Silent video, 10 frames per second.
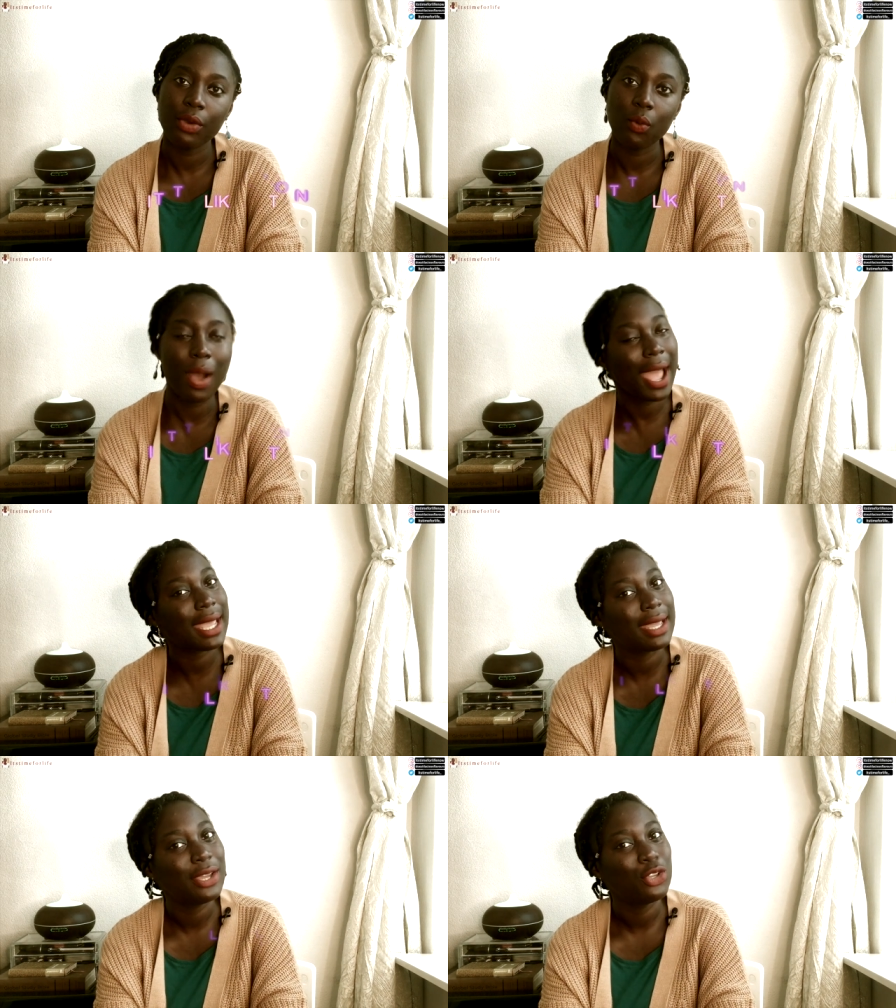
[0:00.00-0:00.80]

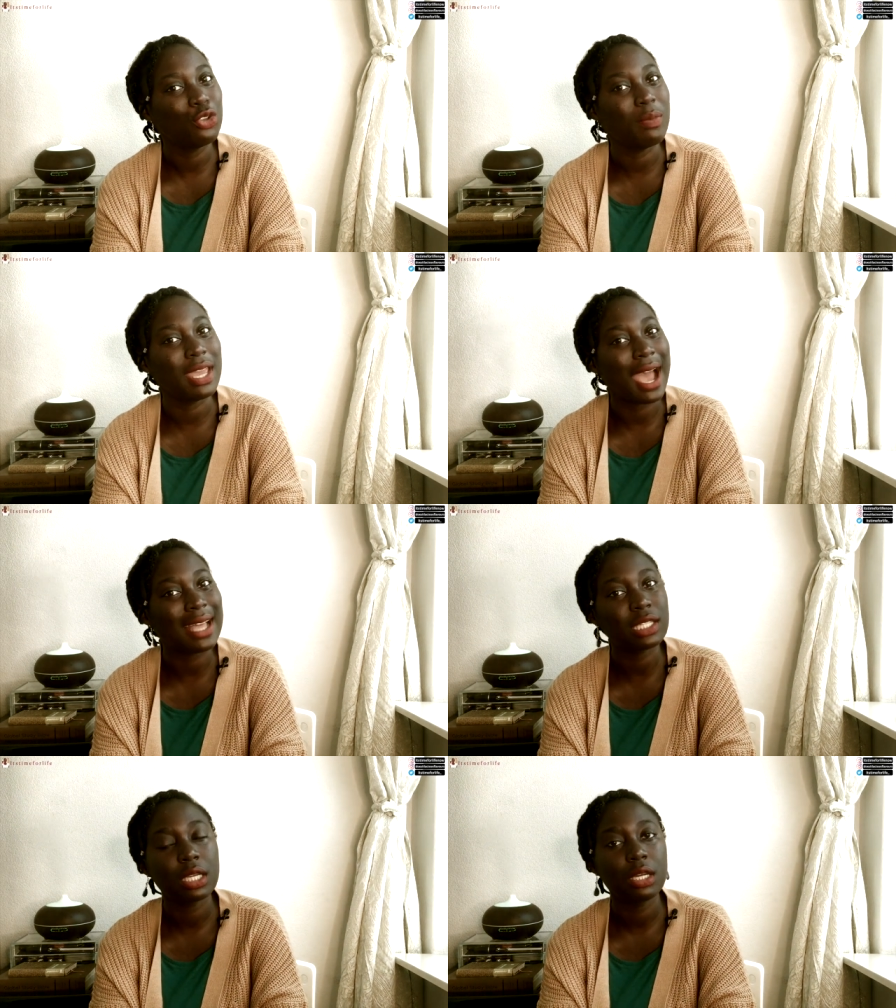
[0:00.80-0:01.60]
Why? You may
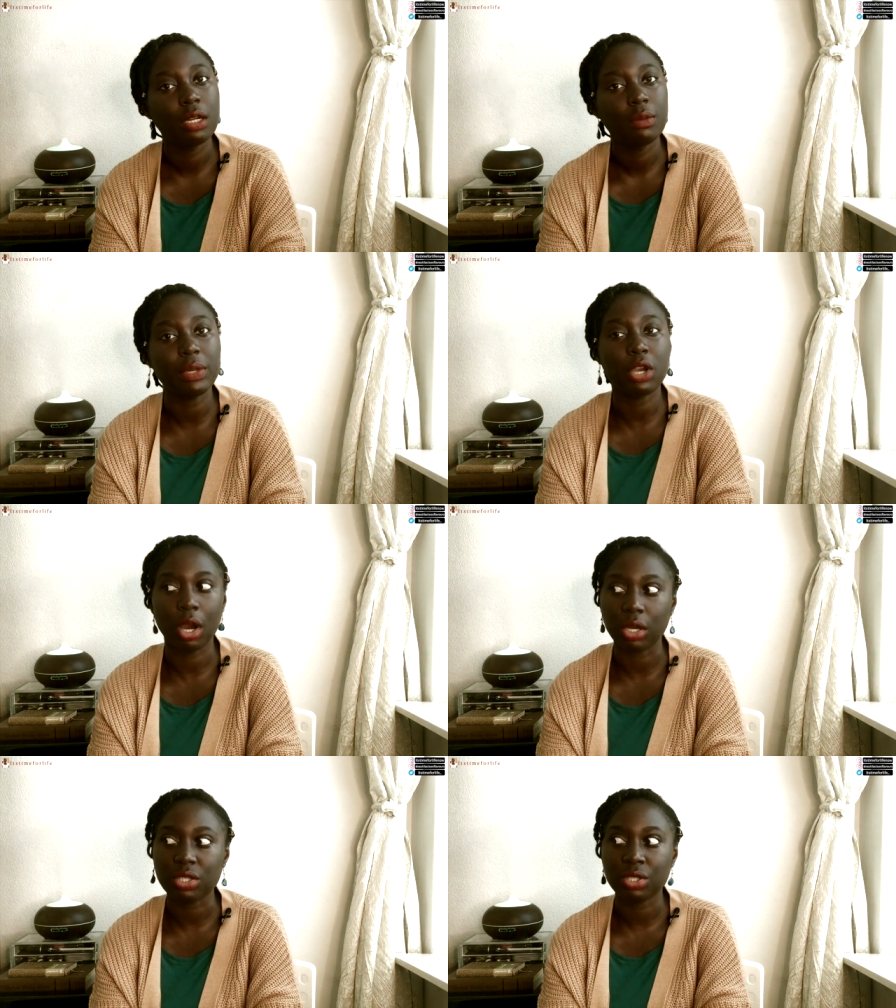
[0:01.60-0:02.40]
ask.
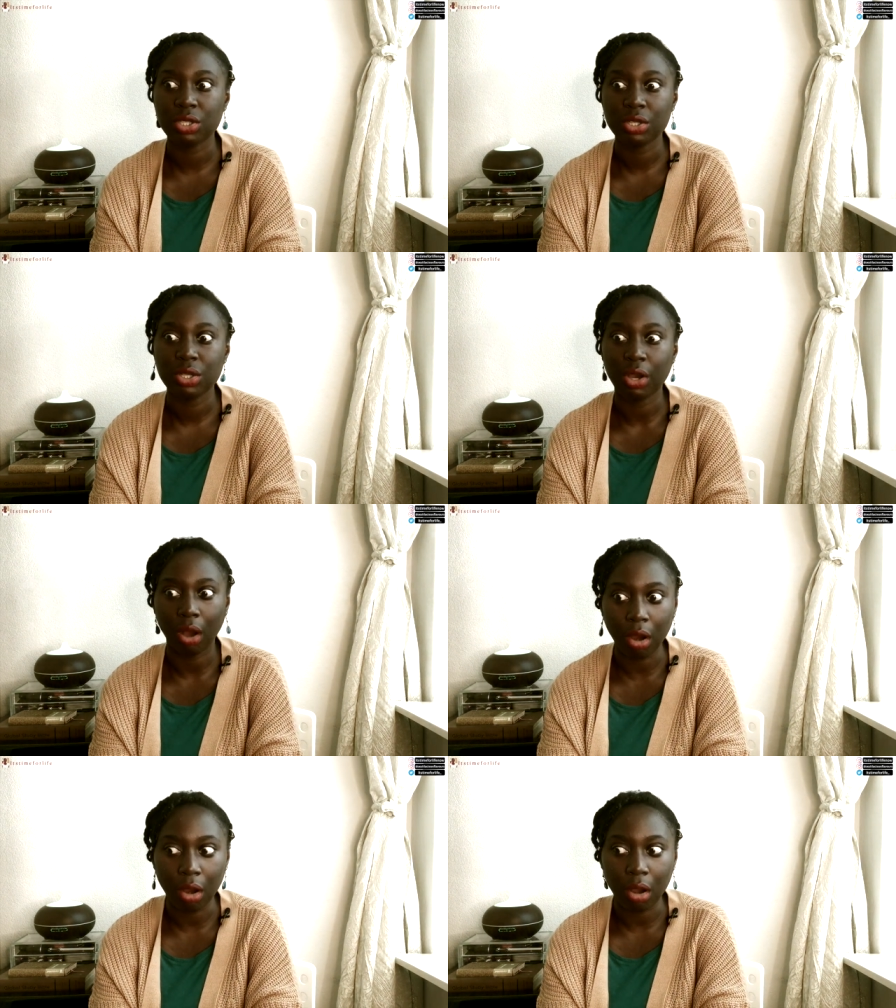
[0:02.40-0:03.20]
Because,
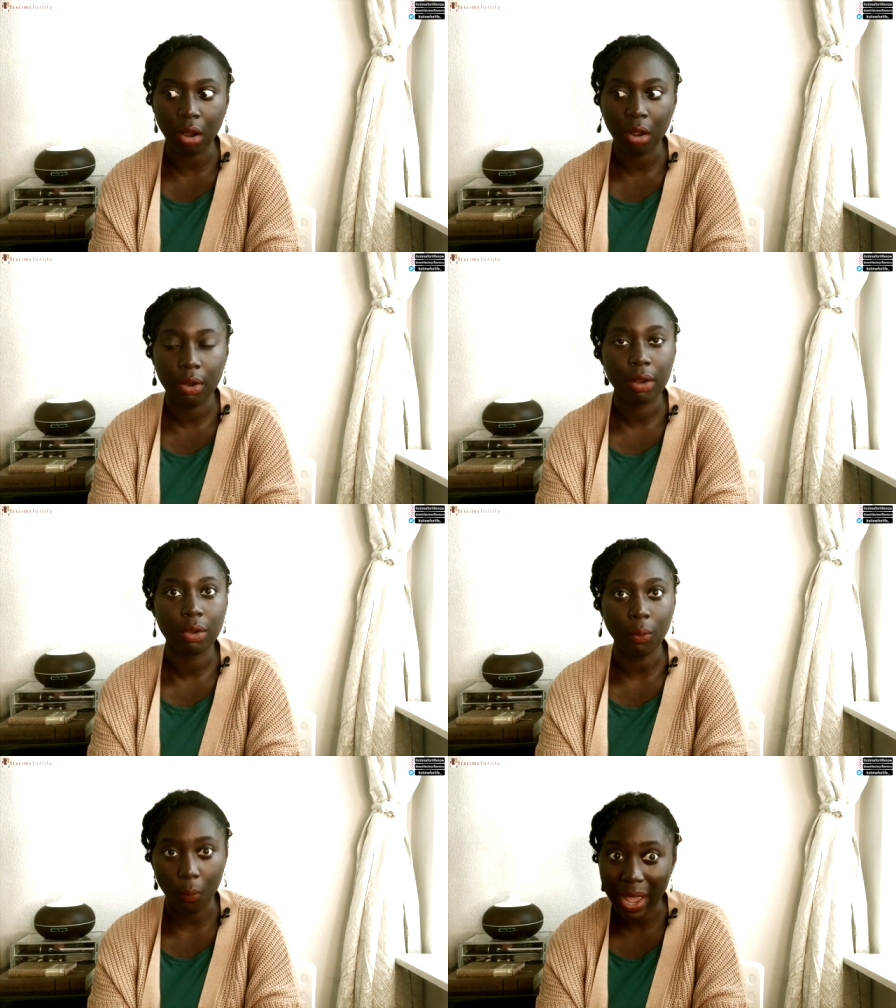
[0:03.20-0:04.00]
oh
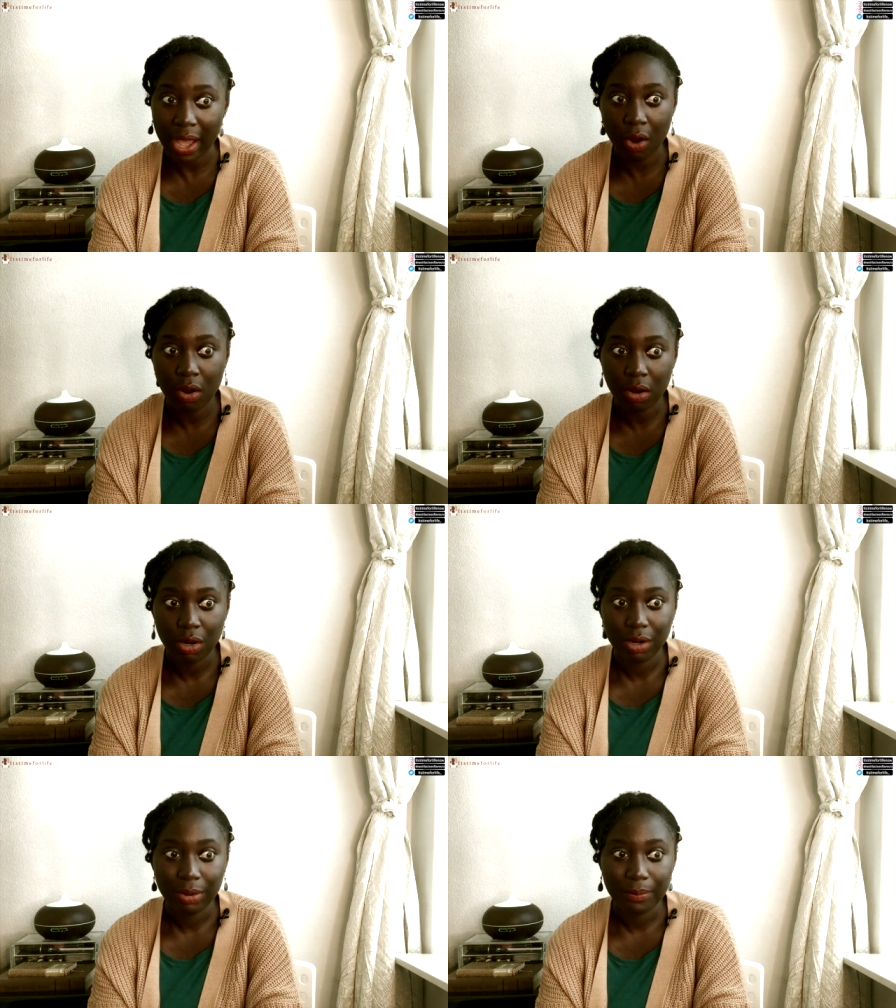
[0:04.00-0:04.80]
well,
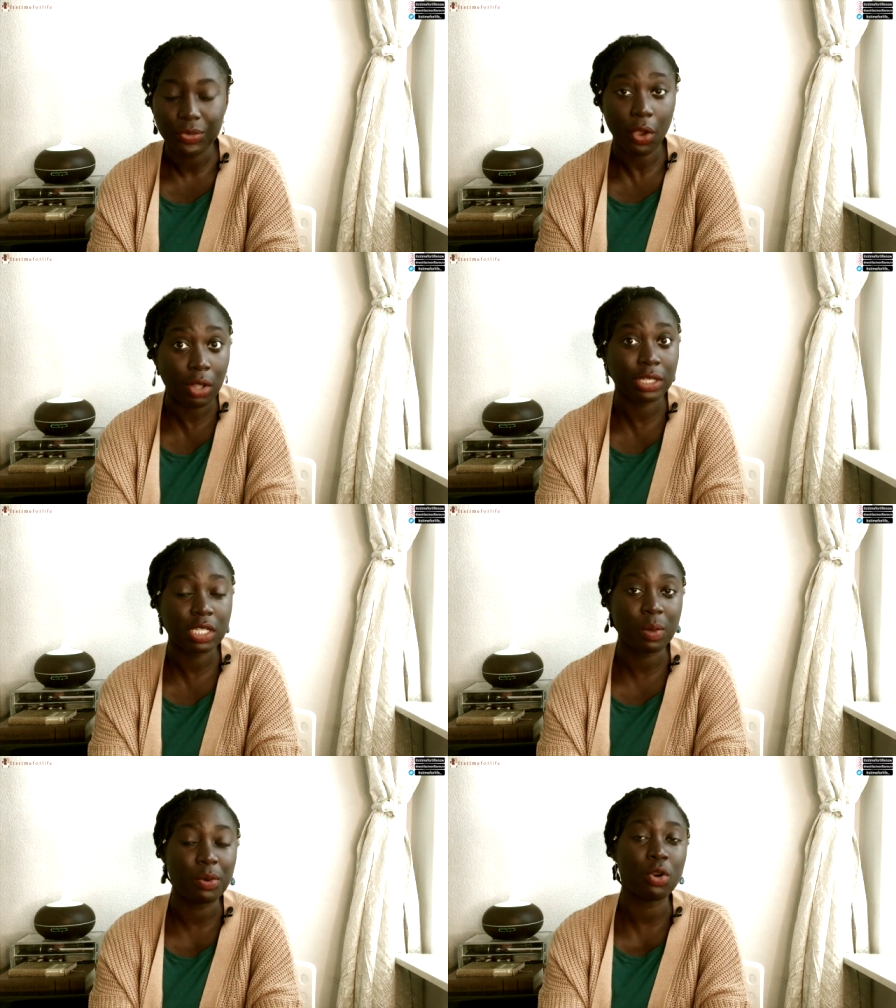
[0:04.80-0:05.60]
all of these
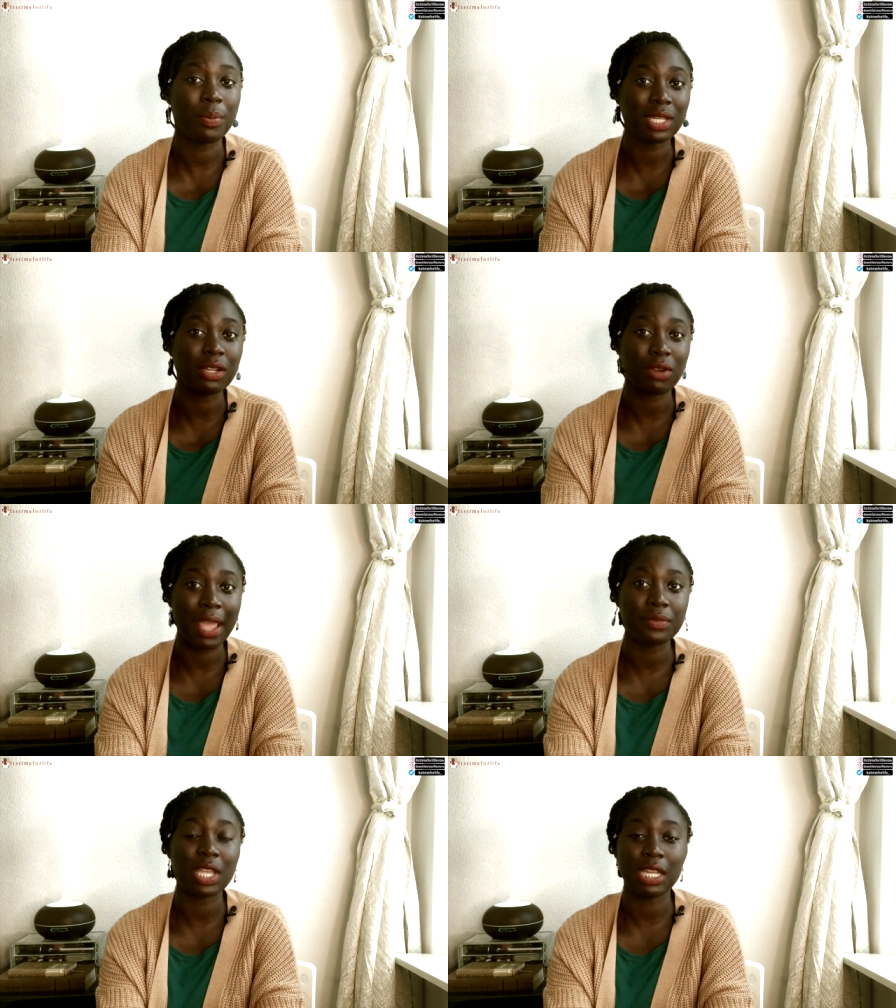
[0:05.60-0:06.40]
people committed the
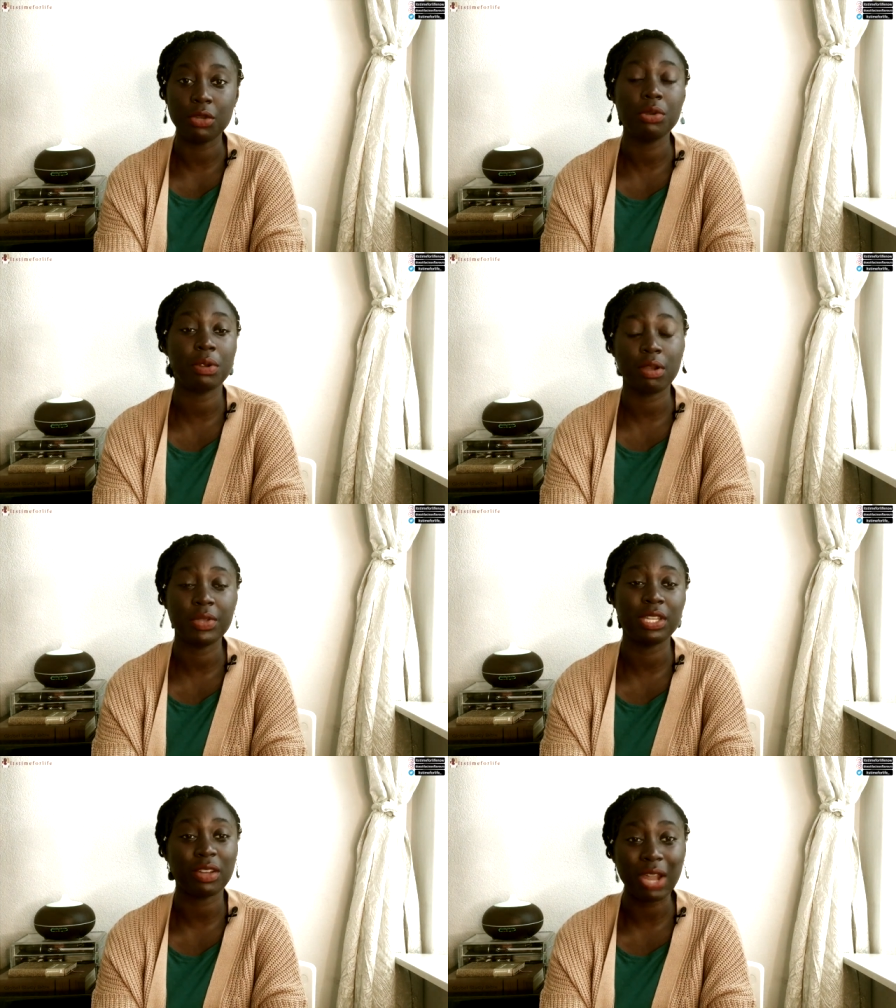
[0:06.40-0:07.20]
crimes and they knew they were
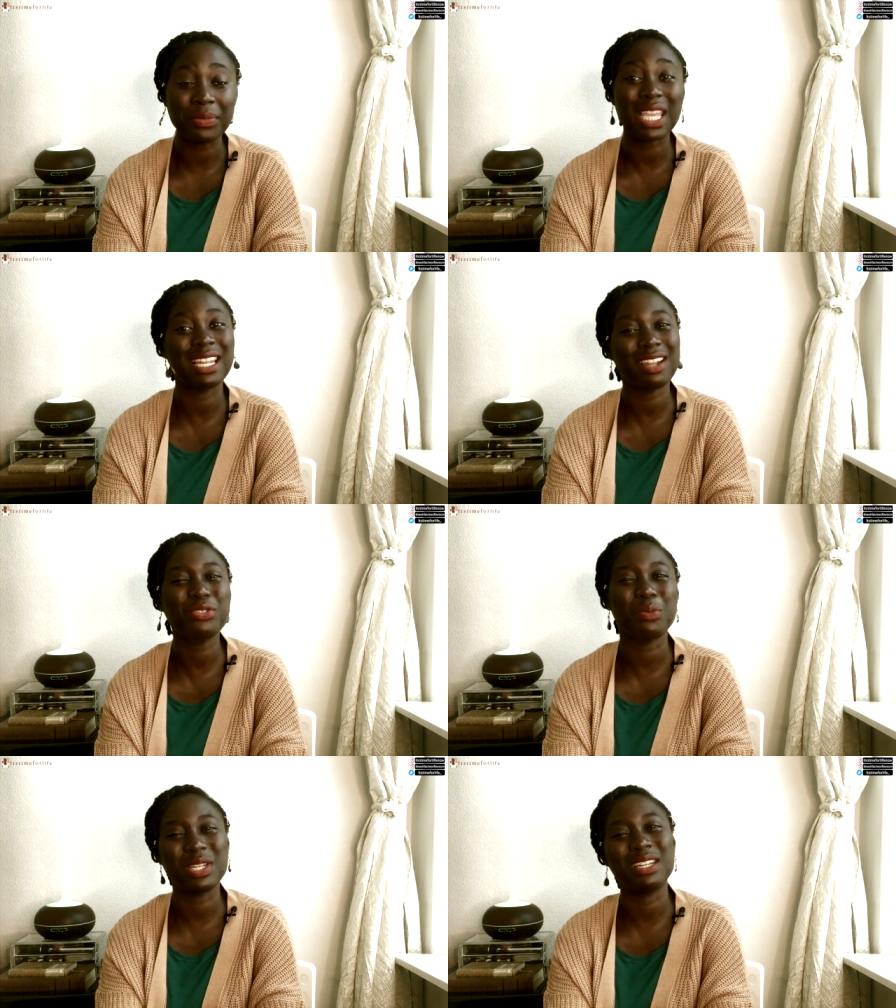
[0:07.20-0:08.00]
committing the crimes and they loved
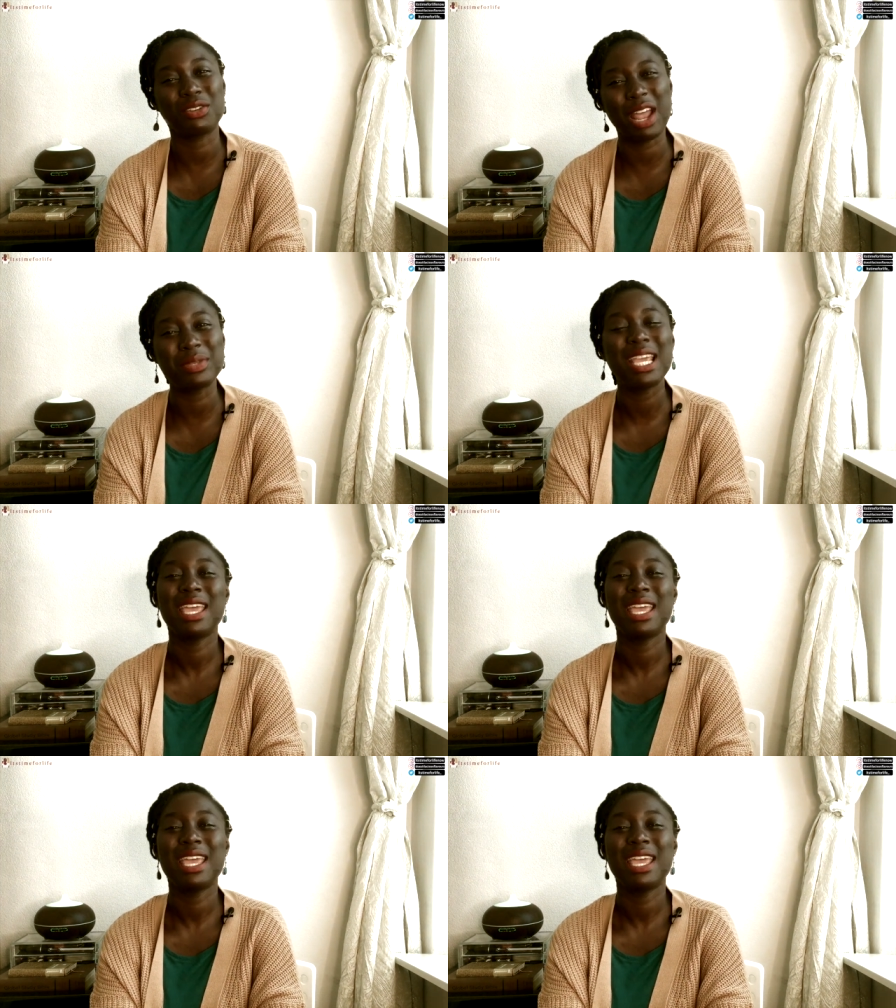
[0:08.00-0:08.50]
committing the crimes.